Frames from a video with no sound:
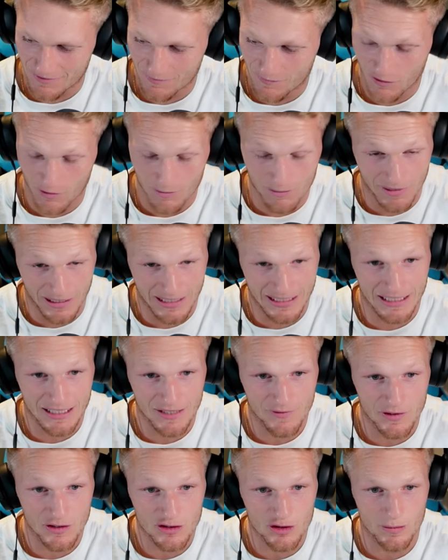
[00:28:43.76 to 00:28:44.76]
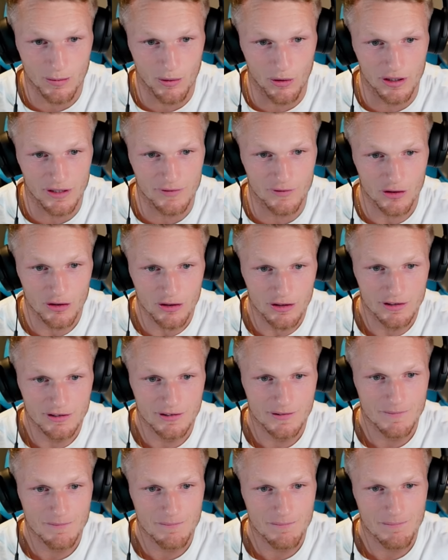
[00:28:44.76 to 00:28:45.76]
from an individual point of view,
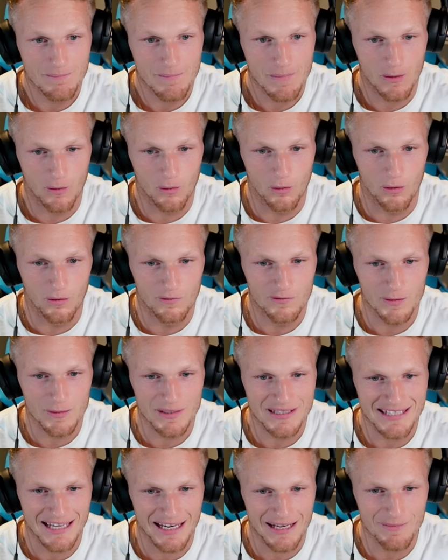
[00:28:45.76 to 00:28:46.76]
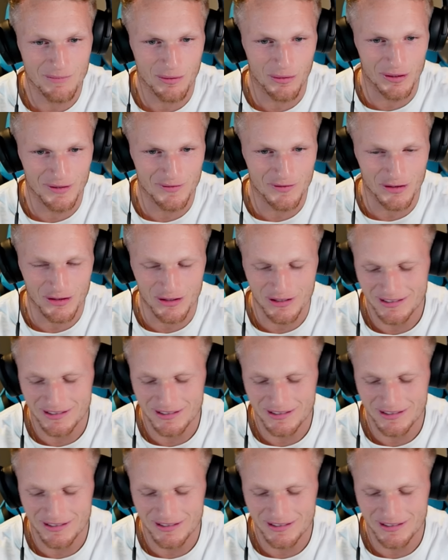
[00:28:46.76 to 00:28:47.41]
or from a team point of view?